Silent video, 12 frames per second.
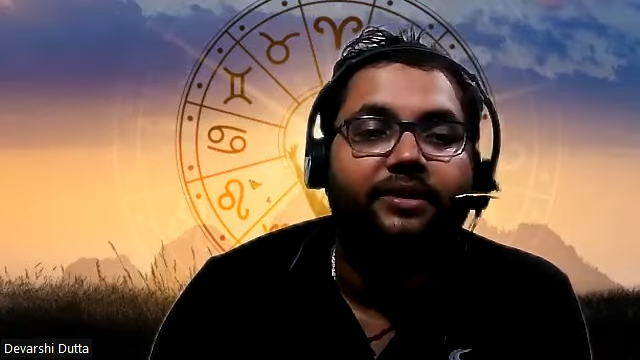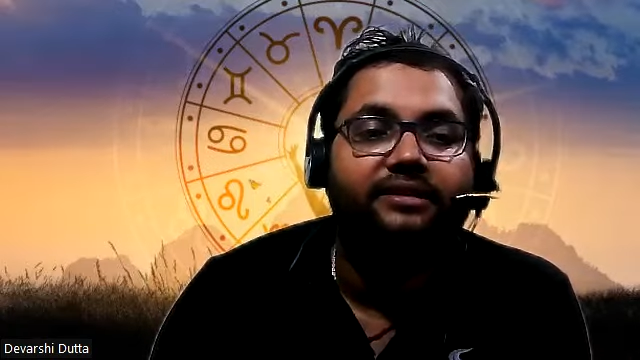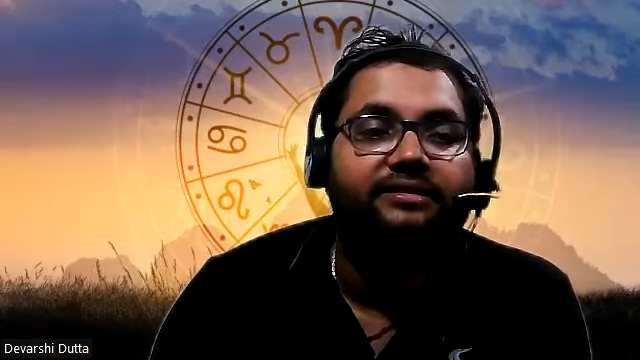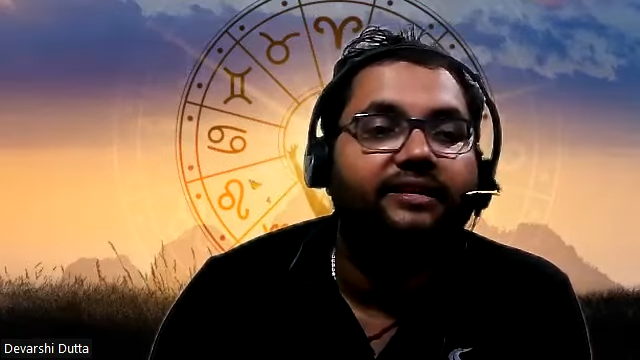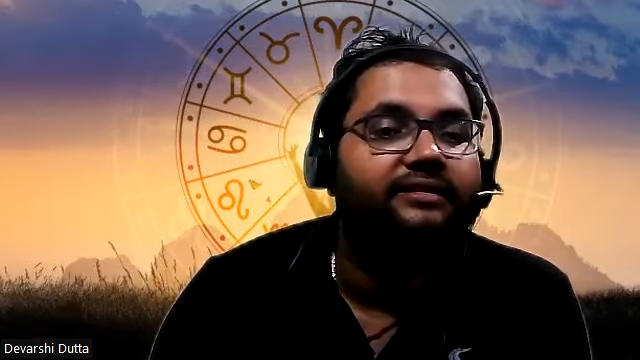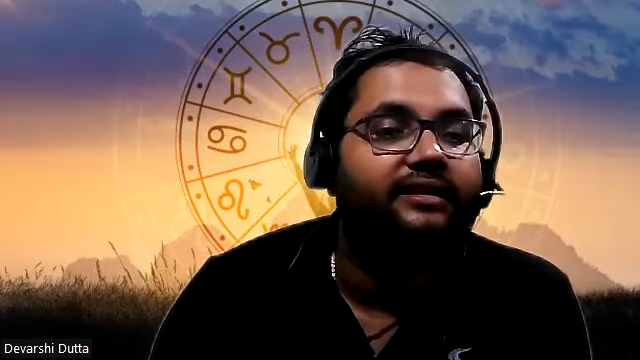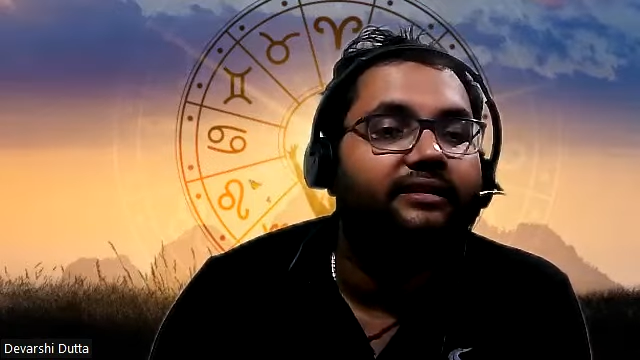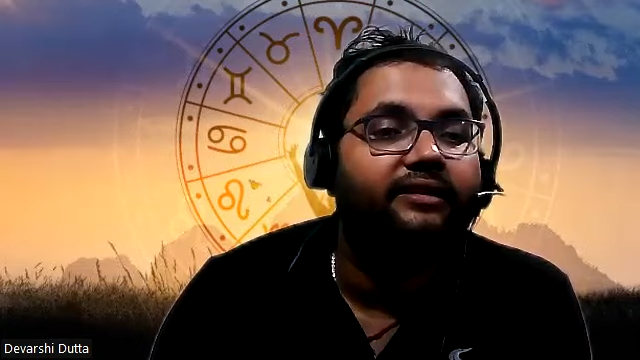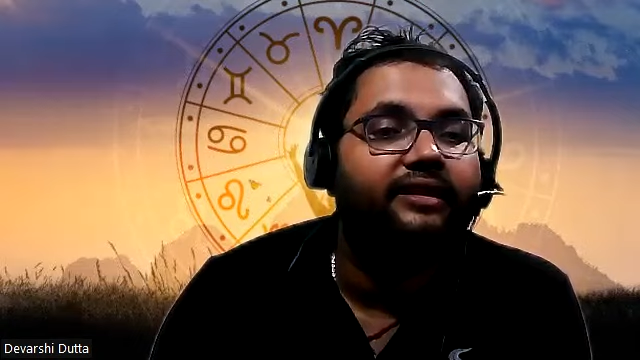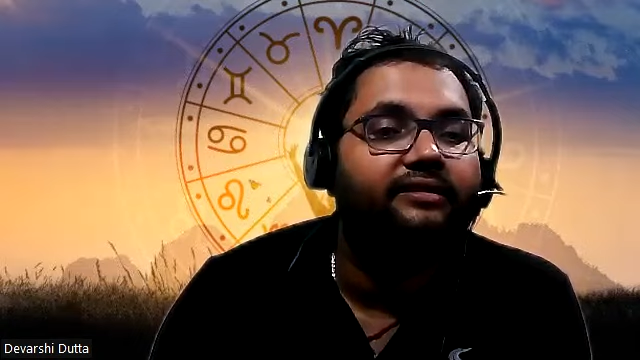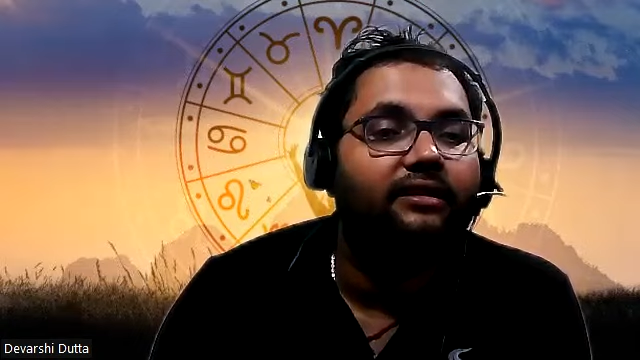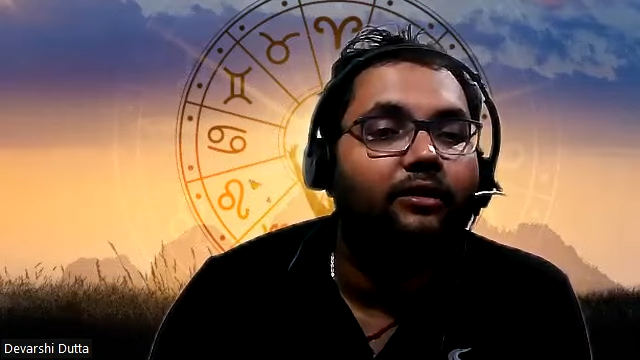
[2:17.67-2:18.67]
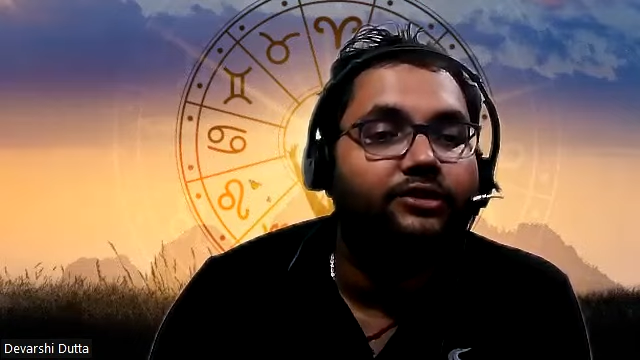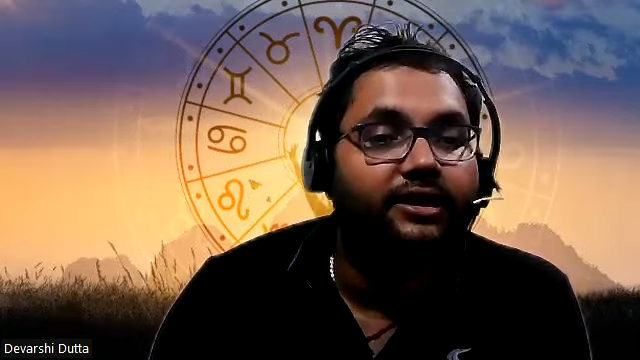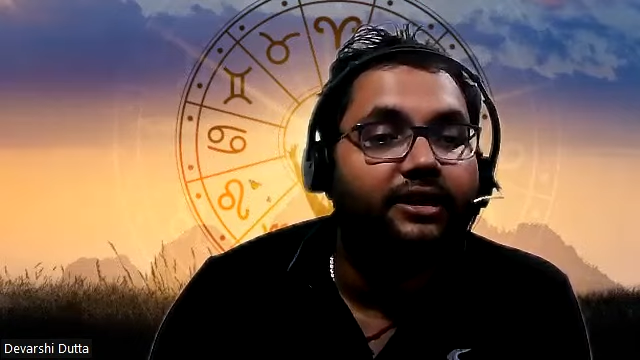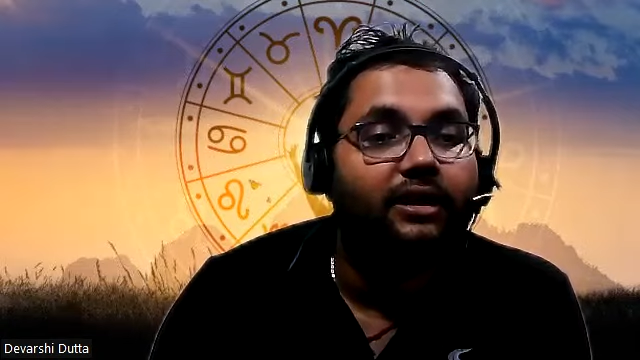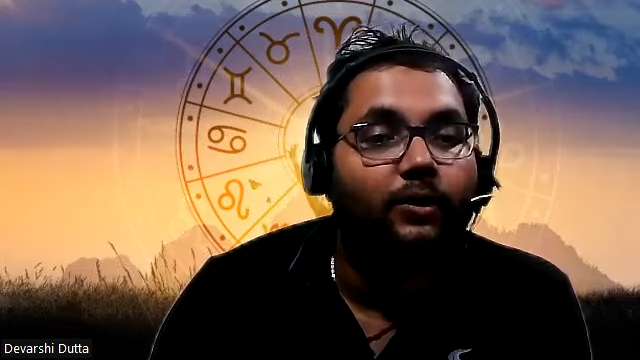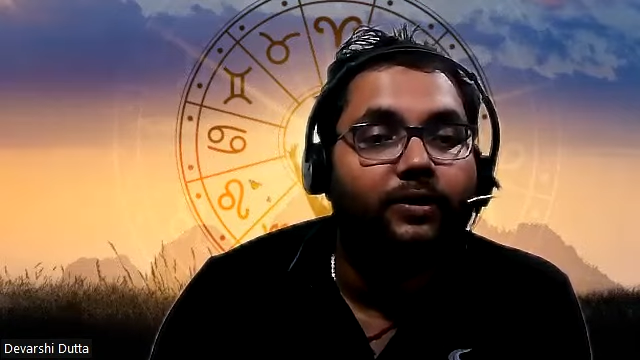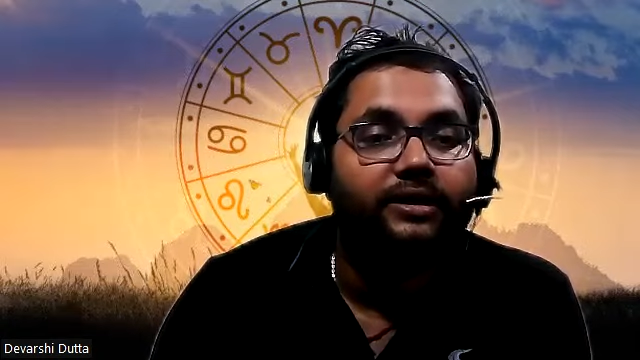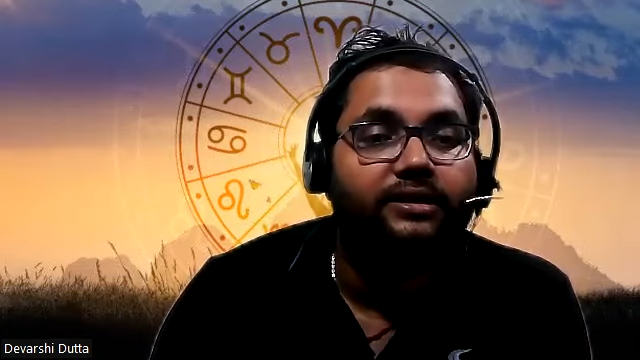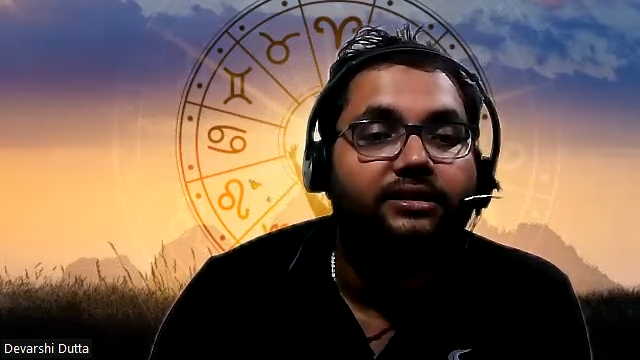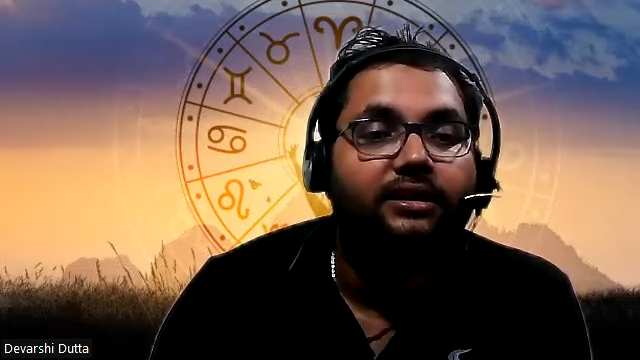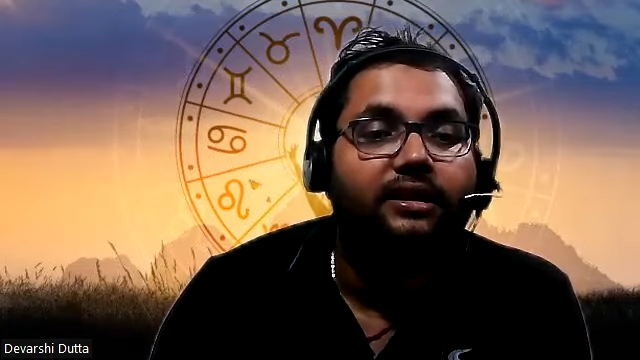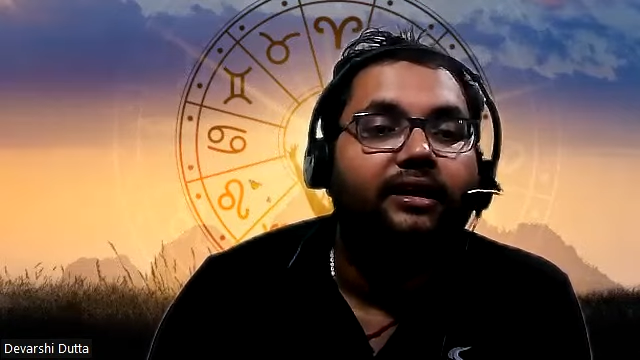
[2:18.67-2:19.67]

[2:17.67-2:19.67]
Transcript: but since it needs a logical outlet,